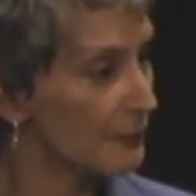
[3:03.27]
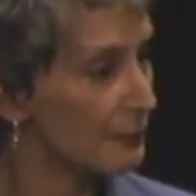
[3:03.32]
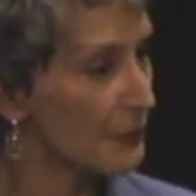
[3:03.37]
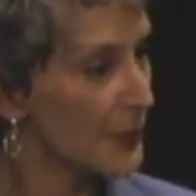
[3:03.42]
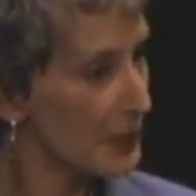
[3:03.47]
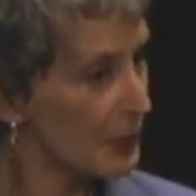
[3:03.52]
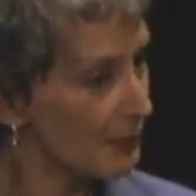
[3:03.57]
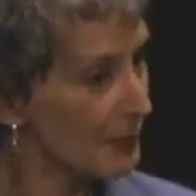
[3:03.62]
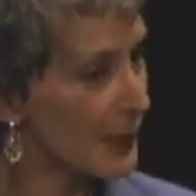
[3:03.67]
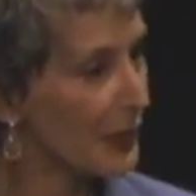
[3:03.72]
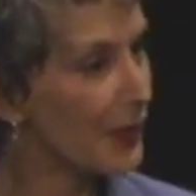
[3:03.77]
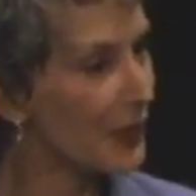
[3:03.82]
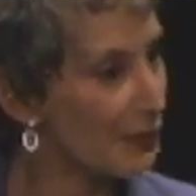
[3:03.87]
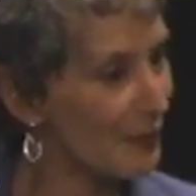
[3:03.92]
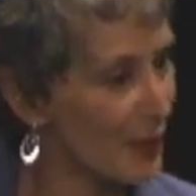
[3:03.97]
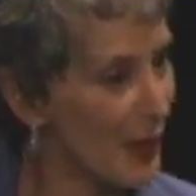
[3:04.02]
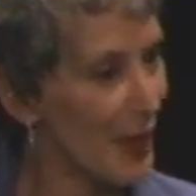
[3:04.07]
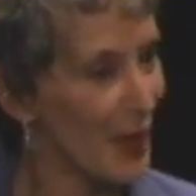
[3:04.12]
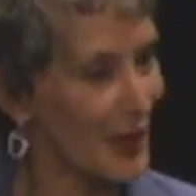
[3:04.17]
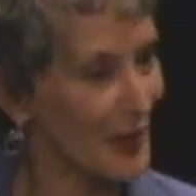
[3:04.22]
But the bigger
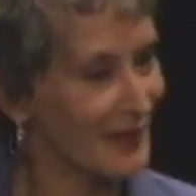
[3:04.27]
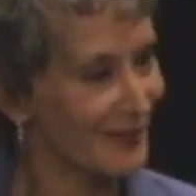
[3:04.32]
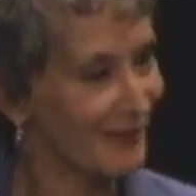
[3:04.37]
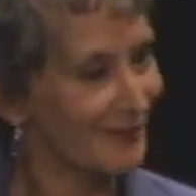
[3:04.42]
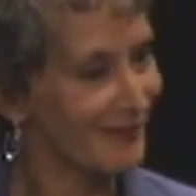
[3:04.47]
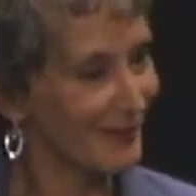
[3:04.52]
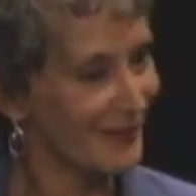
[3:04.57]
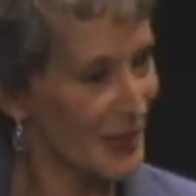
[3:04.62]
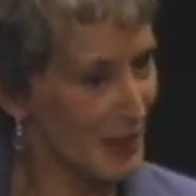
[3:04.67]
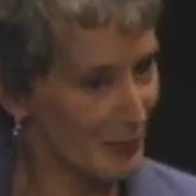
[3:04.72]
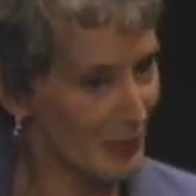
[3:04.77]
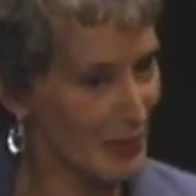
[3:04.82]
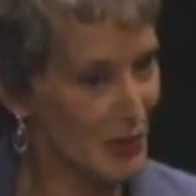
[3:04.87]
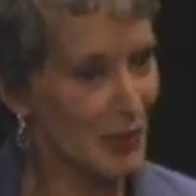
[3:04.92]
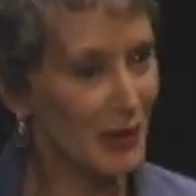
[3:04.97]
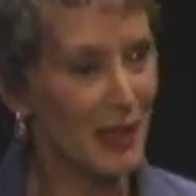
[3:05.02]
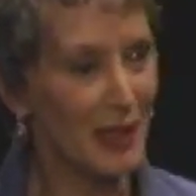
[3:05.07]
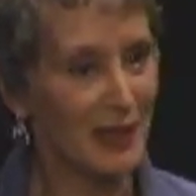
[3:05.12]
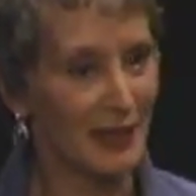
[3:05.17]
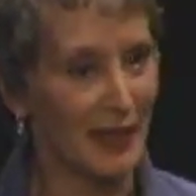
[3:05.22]
part is what you
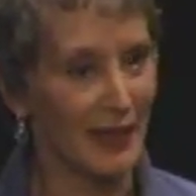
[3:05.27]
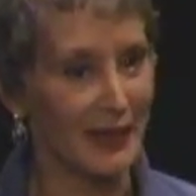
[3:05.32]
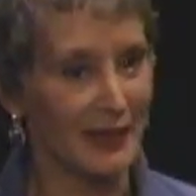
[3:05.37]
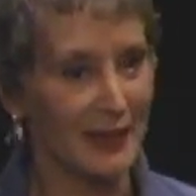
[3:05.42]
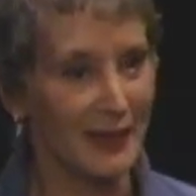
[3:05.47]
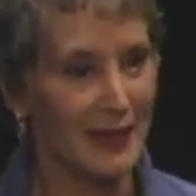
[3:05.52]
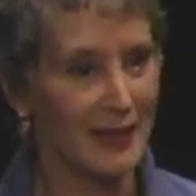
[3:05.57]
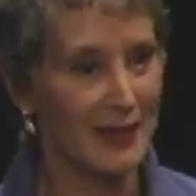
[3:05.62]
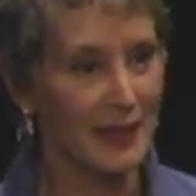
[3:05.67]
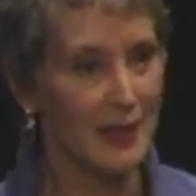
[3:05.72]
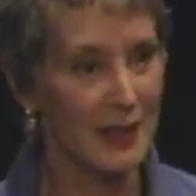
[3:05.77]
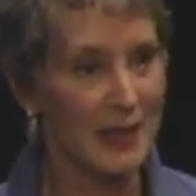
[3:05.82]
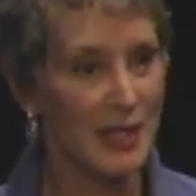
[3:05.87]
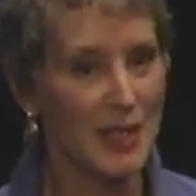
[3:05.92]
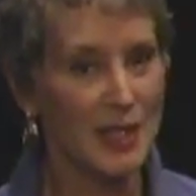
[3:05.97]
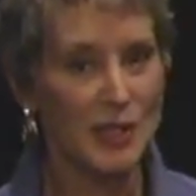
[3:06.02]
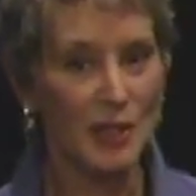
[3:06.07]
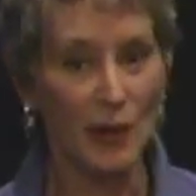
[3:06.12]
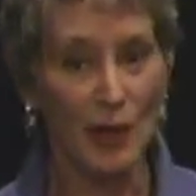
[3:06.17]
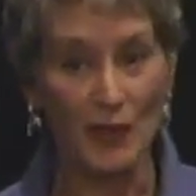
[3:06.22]
look like.
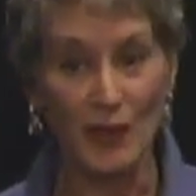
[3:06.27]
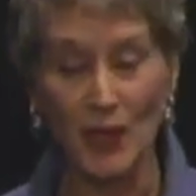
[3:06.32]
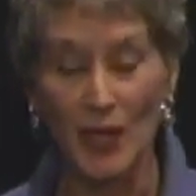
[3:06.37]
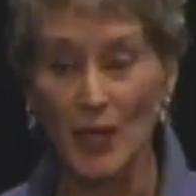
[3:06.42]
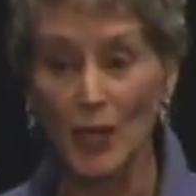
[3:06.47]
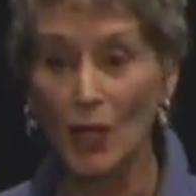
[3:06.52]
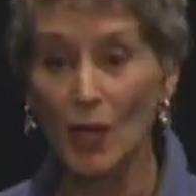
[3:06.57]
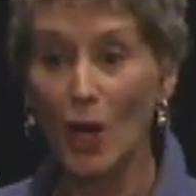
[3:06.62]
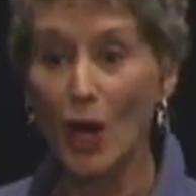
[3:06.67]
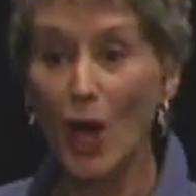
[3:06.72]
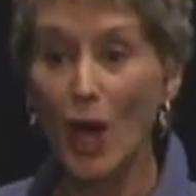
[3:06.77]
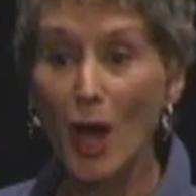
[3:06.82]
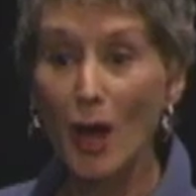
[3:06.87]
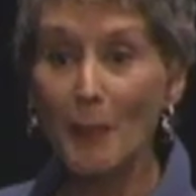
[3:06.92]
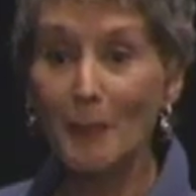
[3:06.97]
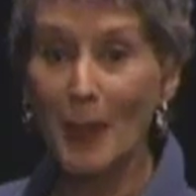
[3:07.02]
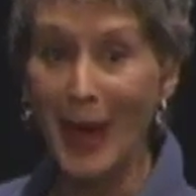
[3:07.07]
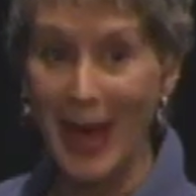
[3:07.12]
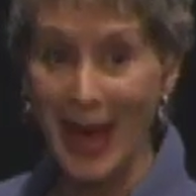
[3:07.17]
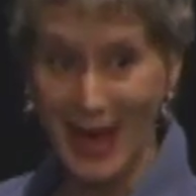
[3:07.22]
So at the
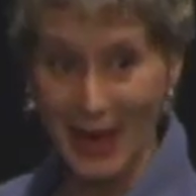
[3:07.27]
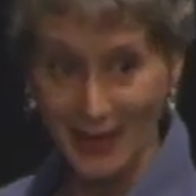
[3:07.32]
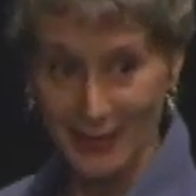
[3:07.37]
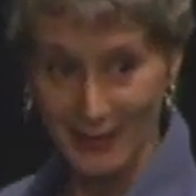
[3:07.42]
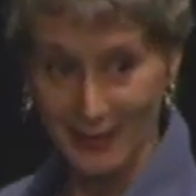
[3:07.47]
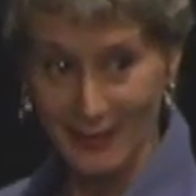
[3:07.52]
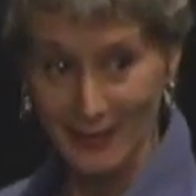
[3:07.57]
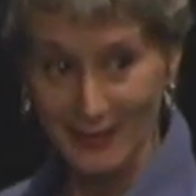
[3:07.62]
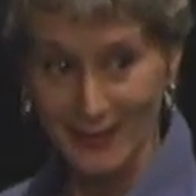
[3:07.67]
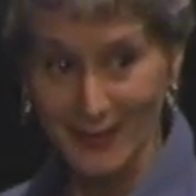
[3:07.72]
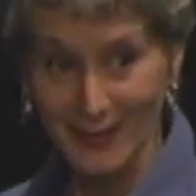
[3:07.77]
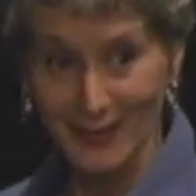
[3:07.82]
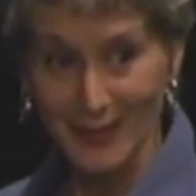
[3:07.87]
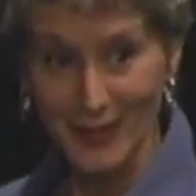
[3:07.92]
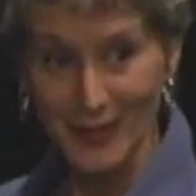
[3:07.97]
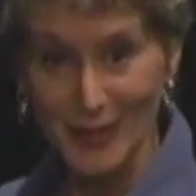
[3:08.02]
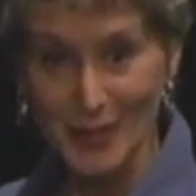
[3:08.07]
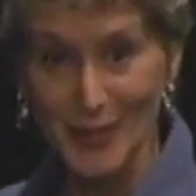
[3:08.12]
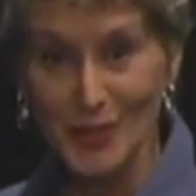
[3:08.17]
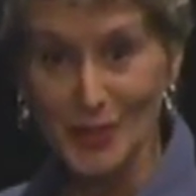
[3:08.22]
callback,
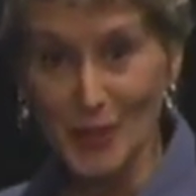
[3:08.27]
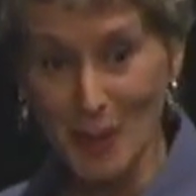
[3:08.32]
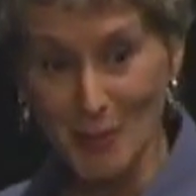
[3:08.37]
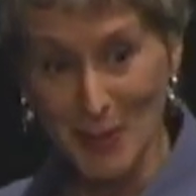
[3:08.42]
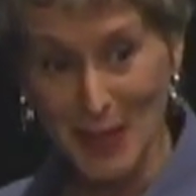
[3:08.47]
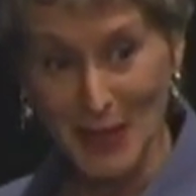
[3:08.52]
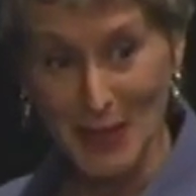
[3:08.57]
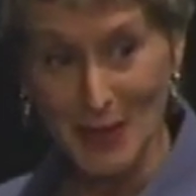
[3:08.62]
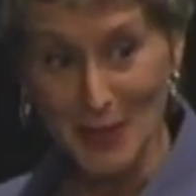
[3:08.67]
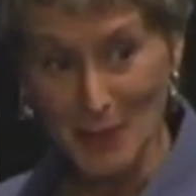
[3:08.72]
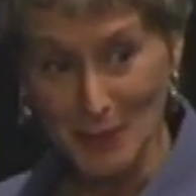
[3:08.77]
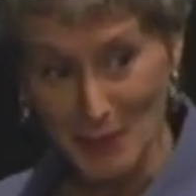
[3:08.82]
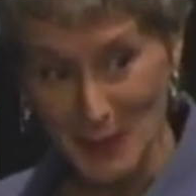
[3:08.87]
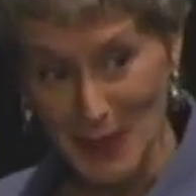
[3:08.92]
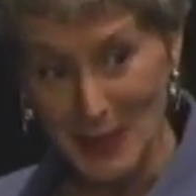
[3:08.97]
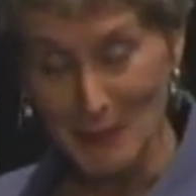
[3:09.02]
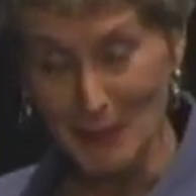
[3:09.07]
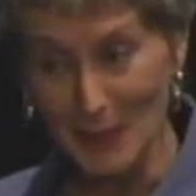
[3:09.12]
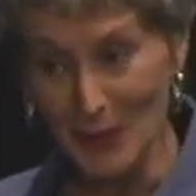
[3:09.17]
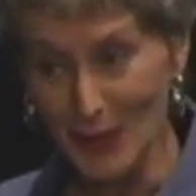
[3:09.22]
so many of the
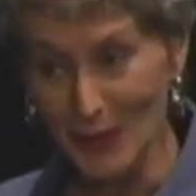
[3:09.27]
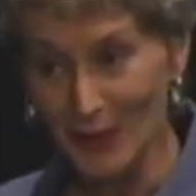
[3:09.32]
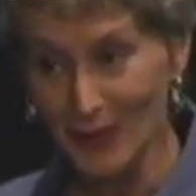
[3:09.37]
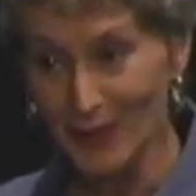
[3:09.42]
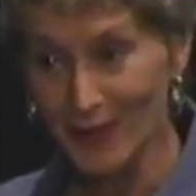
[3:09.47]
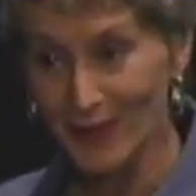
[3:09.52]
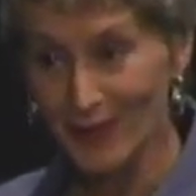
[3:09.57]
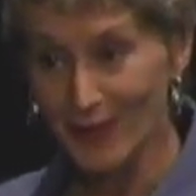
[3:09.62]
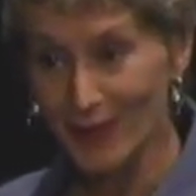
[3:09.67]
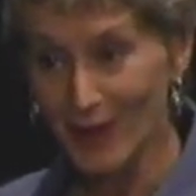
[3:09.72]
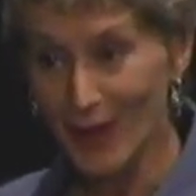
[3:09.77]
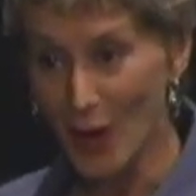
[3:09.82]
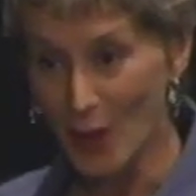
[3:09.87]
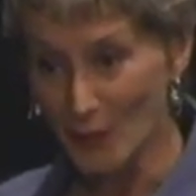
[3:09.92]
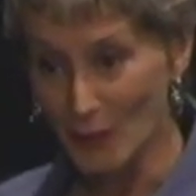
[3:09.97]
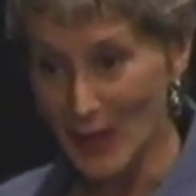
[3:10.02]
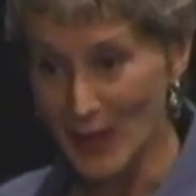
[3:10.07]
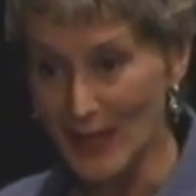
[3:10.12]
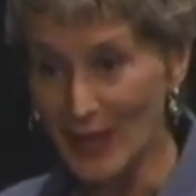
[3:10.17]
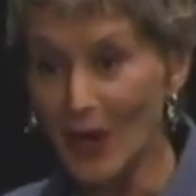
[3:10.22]
people
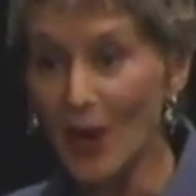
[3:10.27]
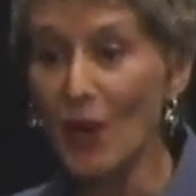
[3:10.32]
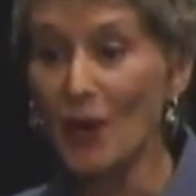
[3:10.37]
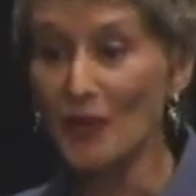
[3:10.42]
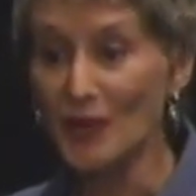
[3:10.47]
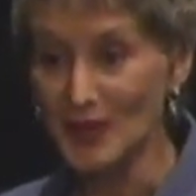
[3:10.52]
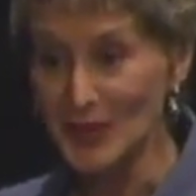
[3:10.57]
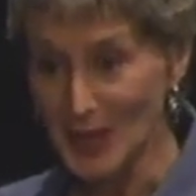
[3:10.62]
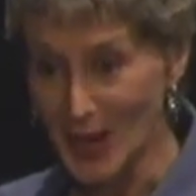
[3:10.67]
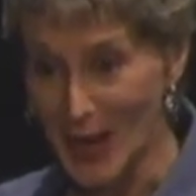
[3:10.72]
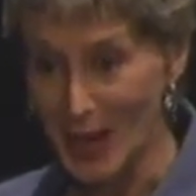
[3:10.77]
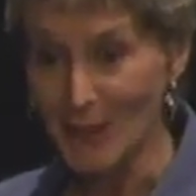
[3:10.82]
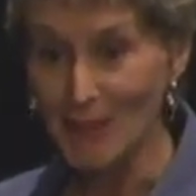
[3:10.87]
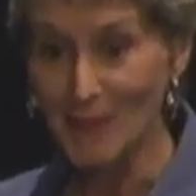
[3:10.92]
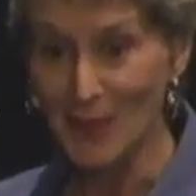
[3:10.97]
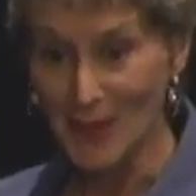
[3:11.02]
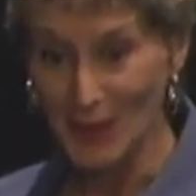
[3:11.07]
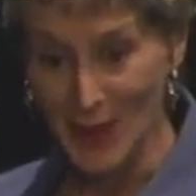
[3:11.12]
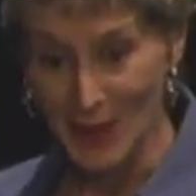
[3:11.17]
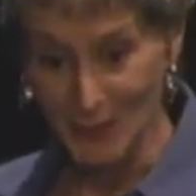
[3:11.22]
already are the type
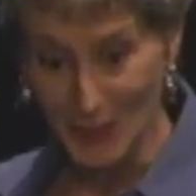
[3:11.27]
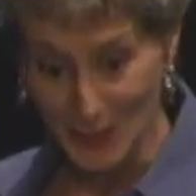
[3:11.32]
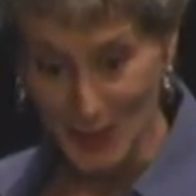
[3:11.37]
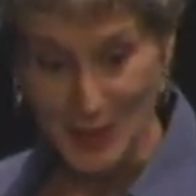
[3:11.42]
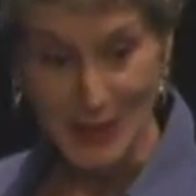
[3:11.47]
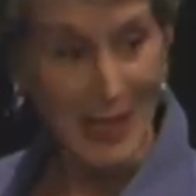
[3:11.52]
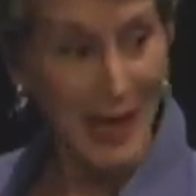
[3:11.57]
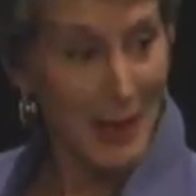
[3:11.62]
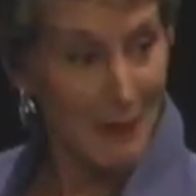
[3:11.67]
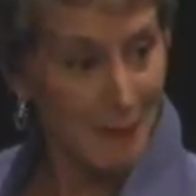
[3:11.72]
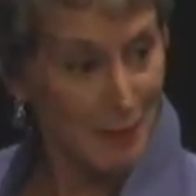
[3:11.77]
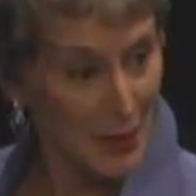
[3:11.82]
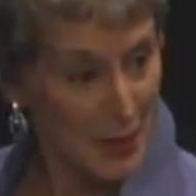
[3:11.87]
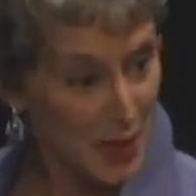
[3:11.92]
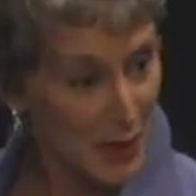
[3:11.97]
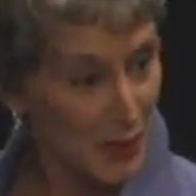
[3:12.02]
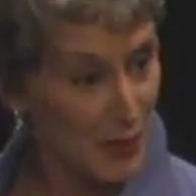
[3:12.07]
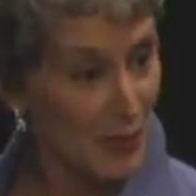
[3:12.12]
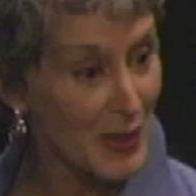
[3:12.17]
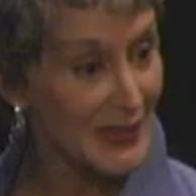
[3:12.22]
that they've already typed the
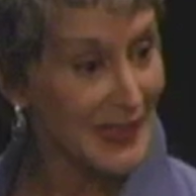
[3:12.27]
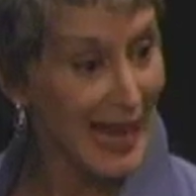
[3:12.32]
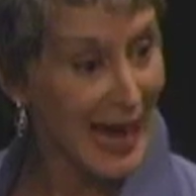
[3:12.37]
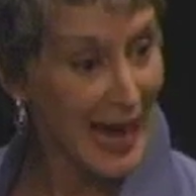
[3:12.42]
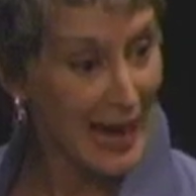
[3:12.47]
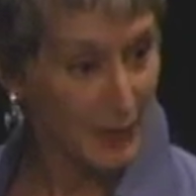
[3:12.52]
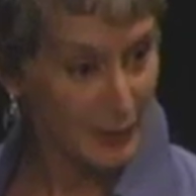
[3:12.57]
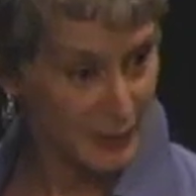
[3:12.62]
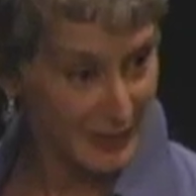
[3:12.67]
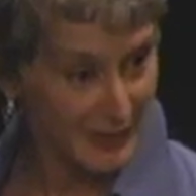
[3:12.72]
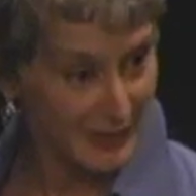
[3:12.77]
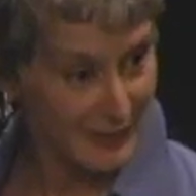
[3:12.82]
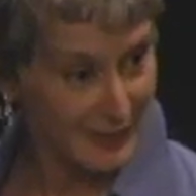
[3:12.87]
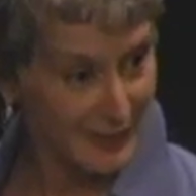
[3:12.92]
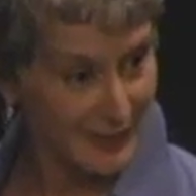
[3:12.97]
other ones out.